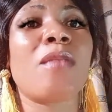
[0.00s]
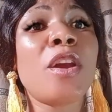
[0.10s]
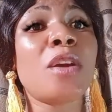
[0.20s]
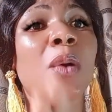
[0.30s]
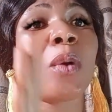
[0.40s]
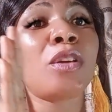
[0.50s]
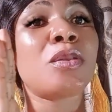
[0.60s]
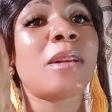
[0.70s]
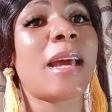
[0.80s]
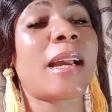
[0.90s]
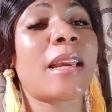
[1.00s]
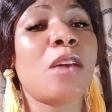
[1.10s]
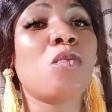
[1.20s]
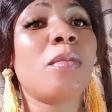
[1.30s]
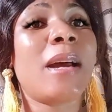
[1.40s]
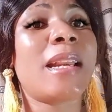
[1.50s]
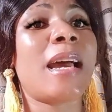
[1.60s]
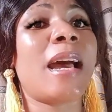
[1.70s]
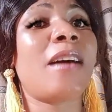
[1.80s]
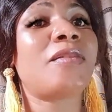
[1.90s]
The way you are going to knack a woman that
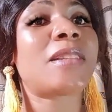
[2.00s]
have